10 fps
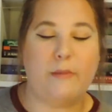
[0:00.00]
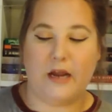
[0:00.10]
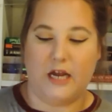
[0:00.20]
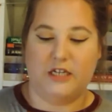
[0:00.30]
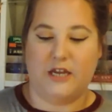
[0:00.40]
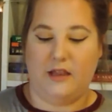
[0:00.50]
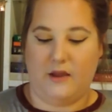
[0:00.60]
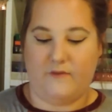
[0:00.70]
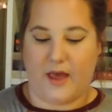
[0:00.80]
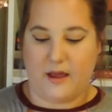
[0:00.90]
Oh my gosh, I
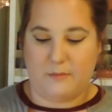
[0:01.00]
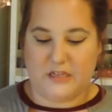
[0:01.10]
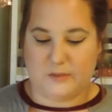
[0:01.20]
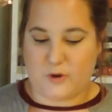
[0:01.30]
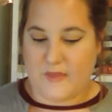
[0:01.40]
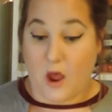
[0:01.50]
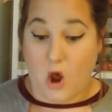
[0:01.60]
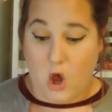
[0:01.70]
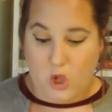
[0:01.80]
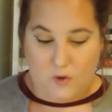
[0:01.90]
love that. I'm gonna spray
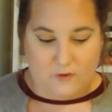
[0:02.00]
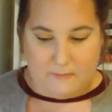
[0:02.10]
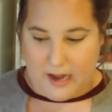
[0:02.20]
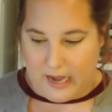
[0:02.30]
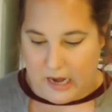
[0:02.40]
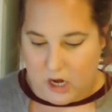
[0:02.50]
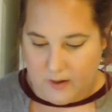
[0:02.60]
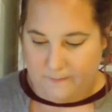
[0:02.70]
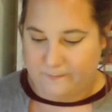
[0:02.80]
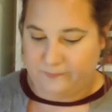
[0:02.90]
that all over my hair.